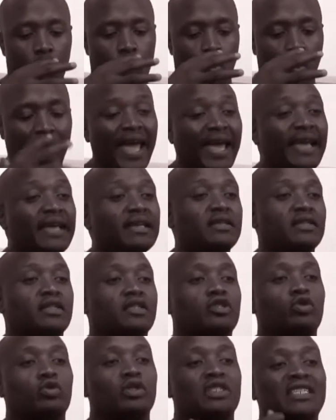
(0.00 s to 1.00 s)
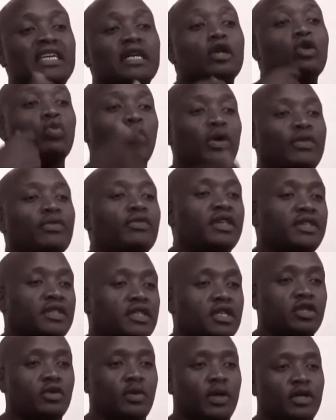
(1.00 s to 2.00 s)
ways to deal with the
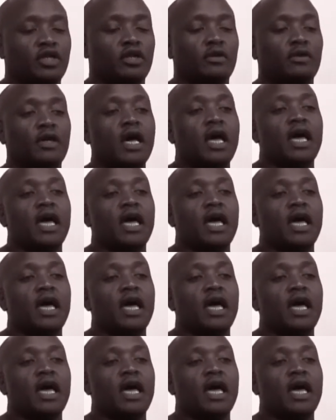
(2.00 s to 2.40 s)
situation.